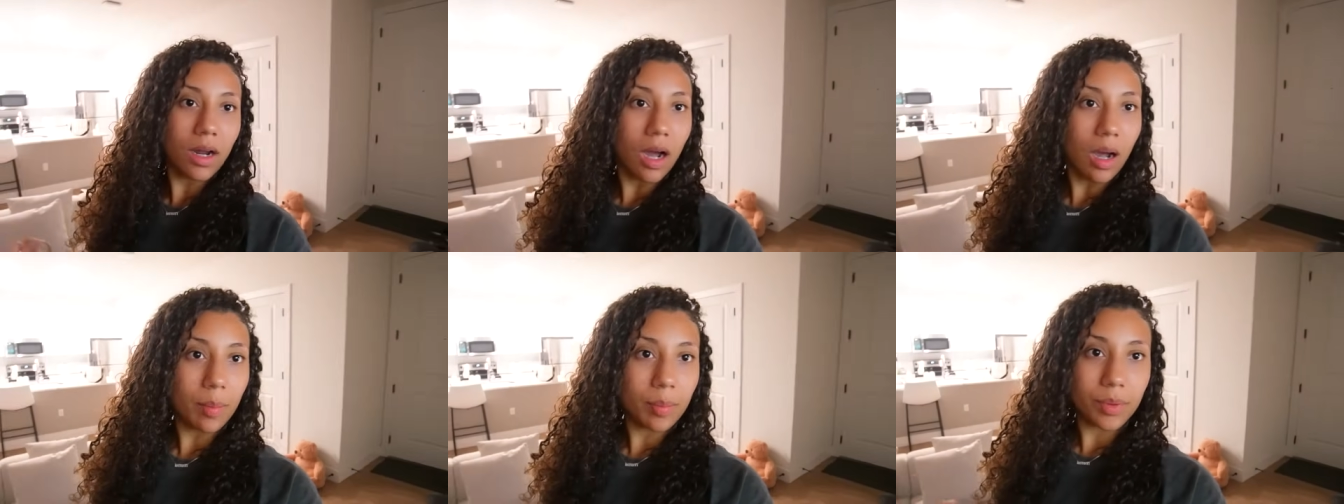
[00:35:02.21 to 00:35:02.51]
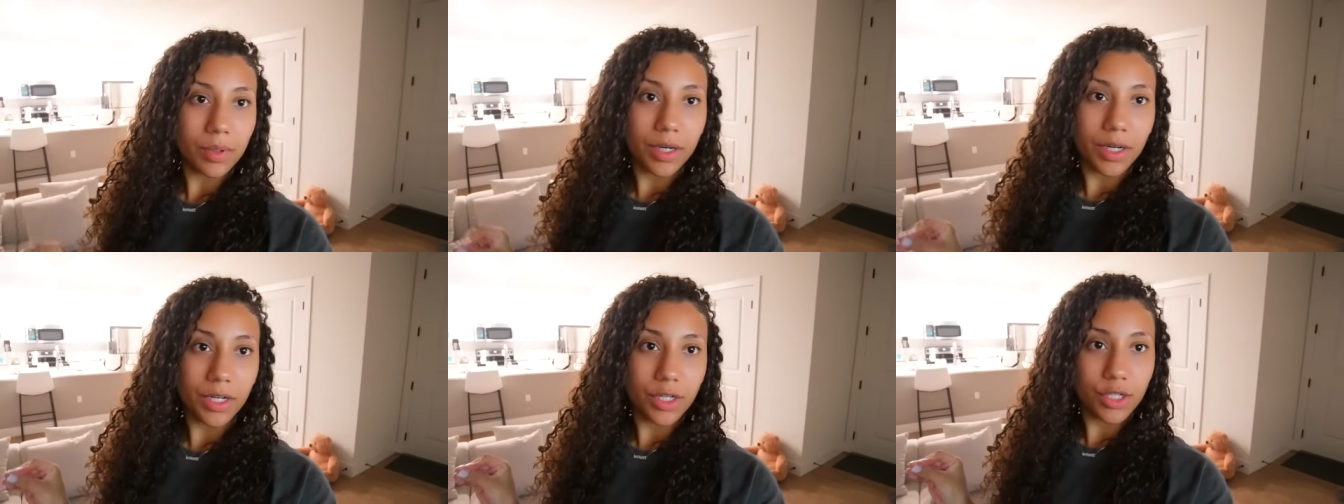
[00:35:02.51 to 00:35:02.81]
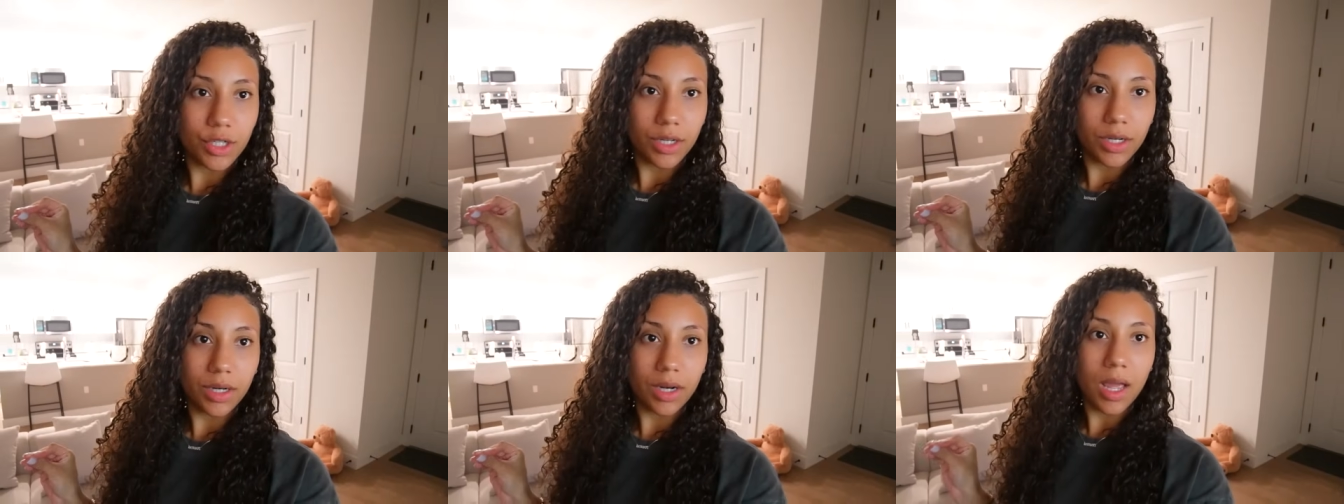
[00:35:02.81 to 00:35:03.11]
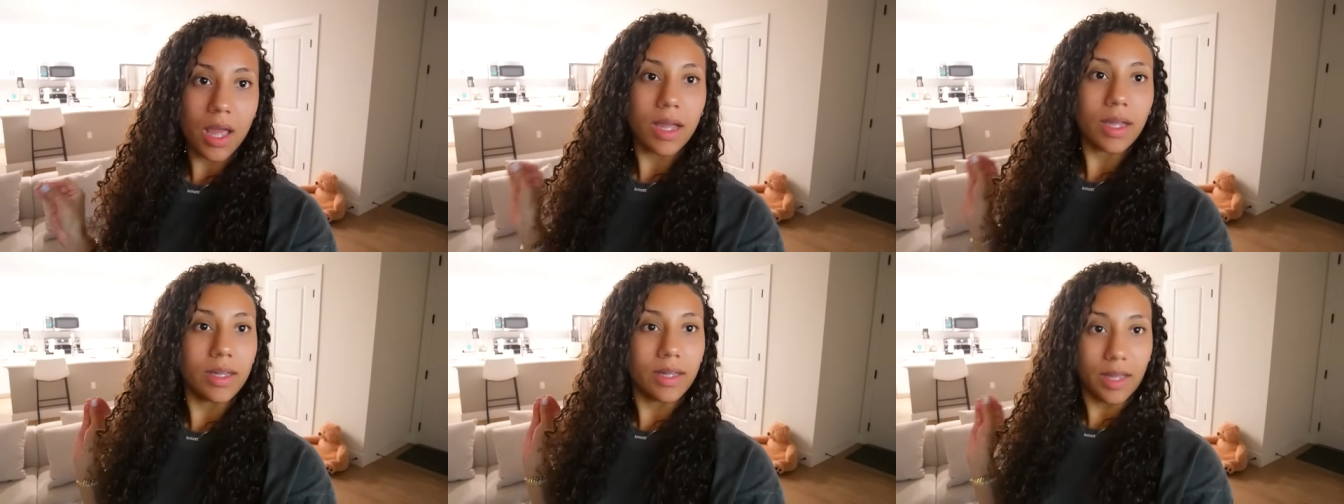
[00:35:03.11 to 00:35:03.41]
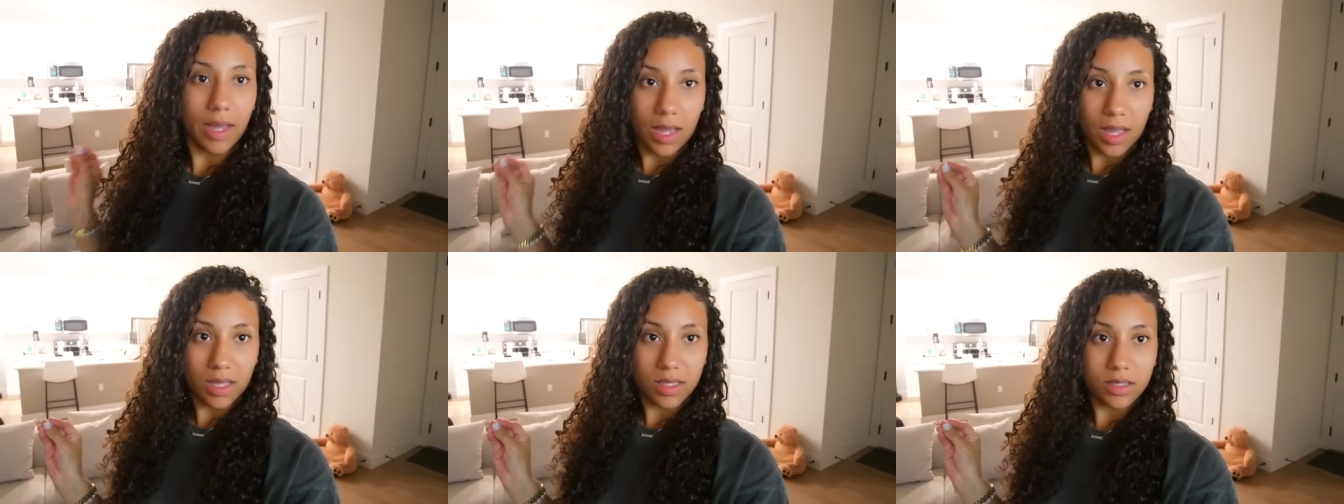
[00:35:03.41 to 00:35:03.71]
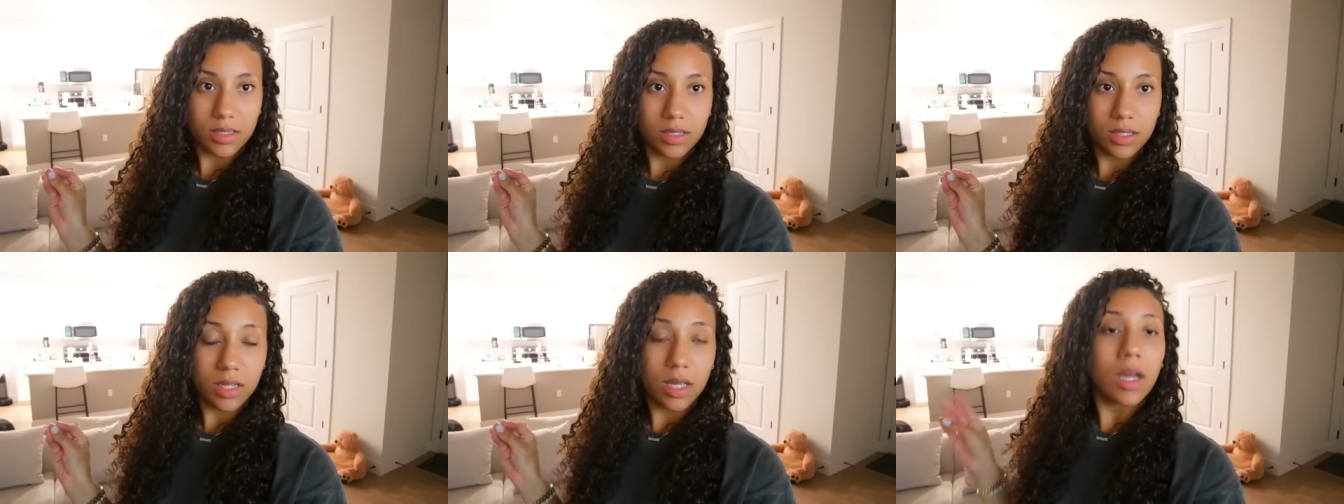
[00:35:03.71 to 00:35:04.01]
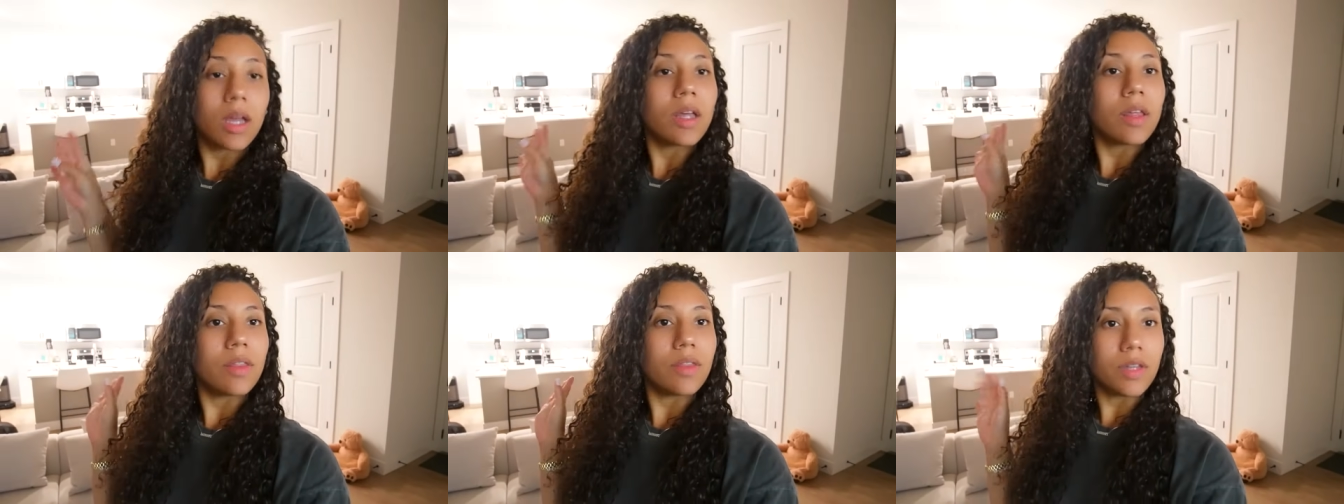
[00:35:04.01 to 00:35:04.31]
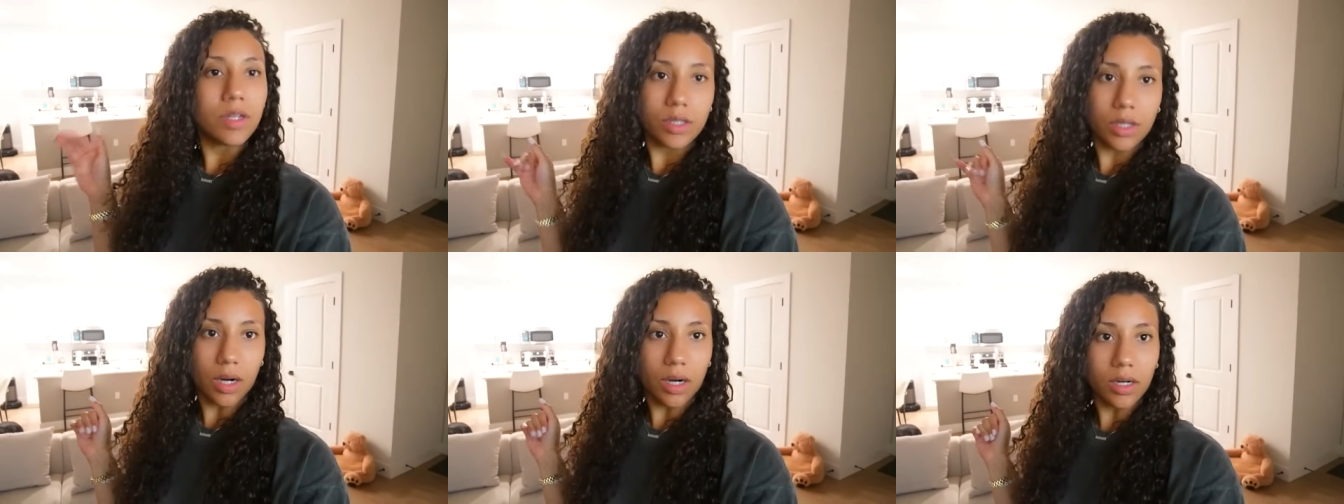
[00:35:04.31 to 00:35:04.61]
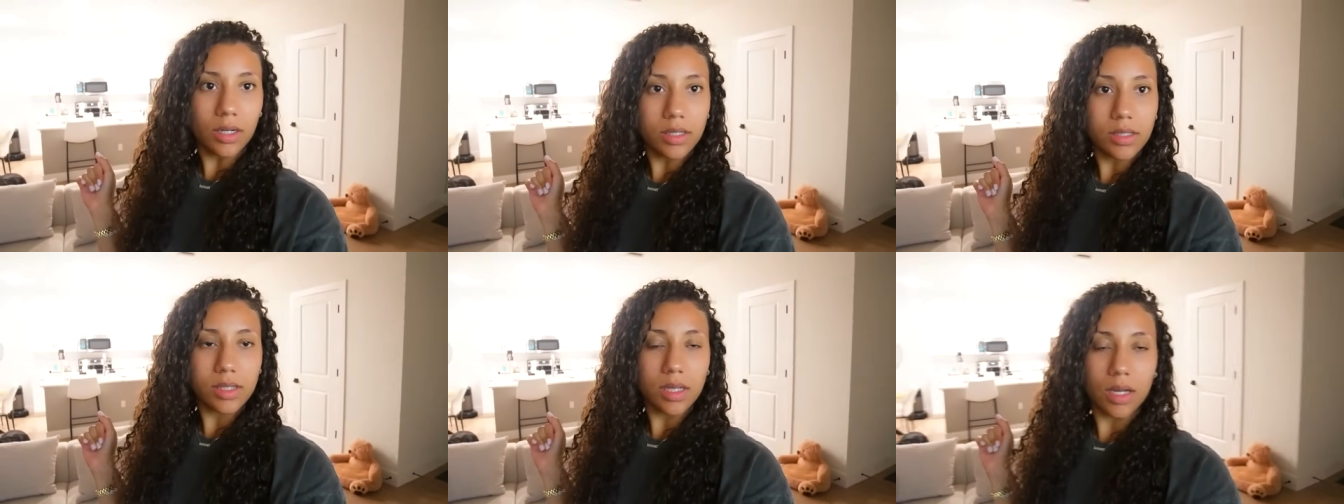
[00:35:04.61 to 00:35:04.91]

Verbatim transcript: Operation Get These Curtains